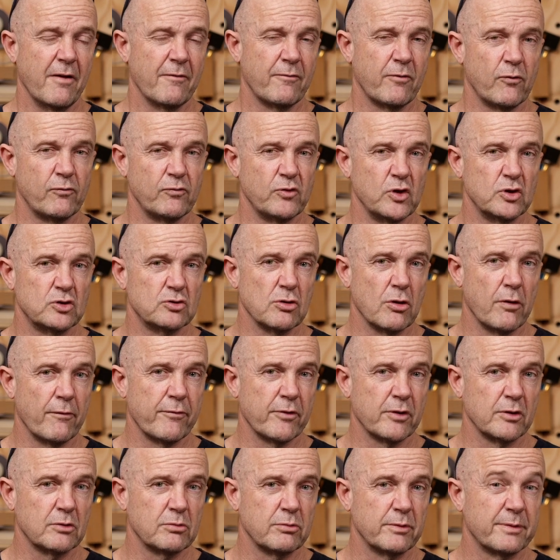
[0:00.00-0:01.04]
for future
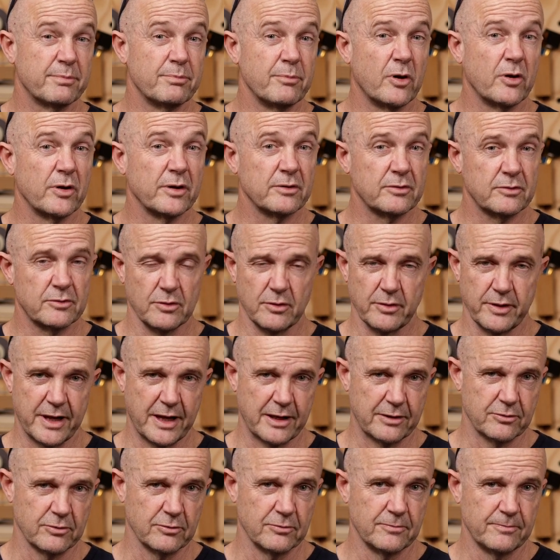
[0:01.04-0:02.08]
offerings with my side
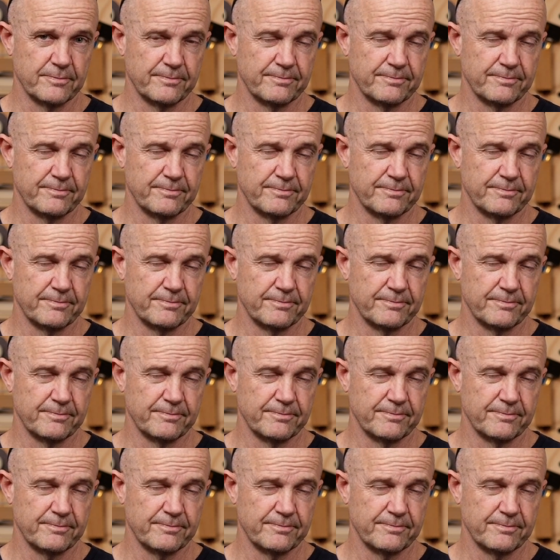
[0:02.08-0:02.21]
hustle.